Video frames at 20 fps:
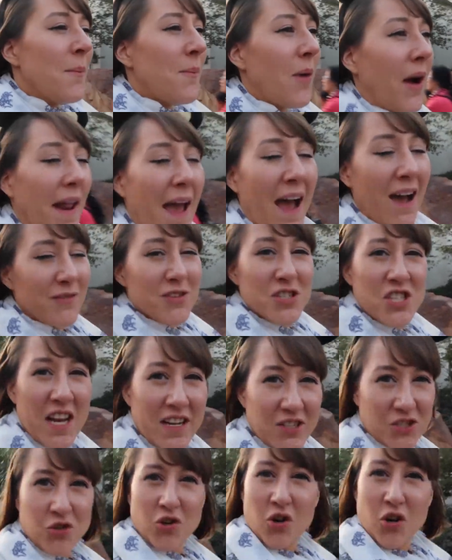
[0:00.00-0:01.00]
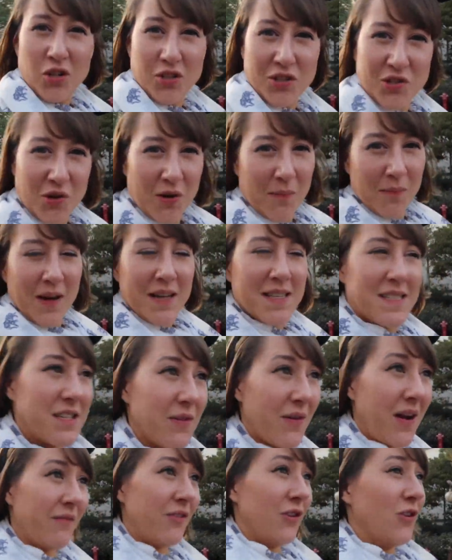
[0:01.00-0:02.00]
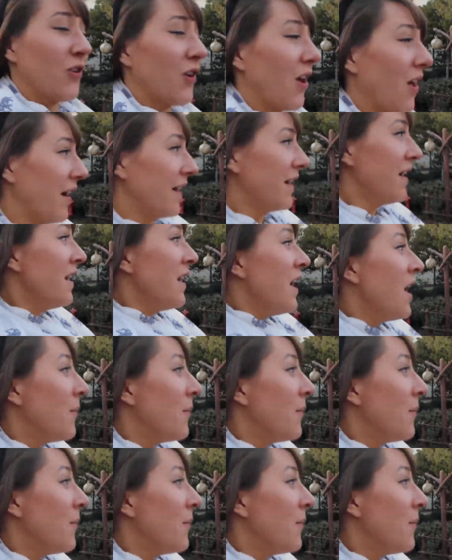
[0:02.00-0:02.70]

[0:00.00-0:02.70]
Mind, I haven't checked Tron. Tron might still have a long line.